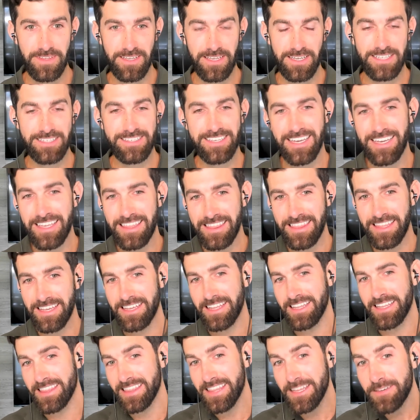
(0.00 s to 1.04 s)
It's like
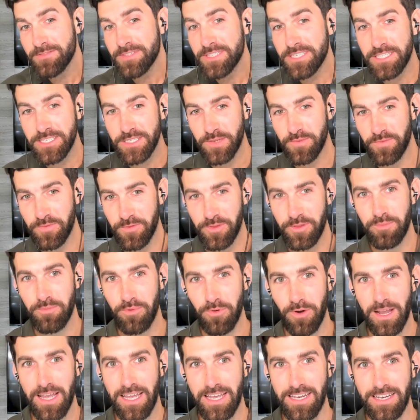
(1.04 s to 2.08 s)
the lymph system for the
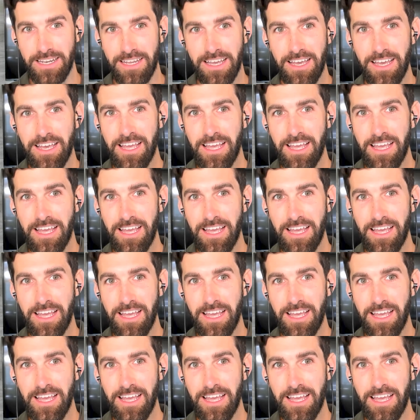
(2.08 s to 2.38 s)
brain.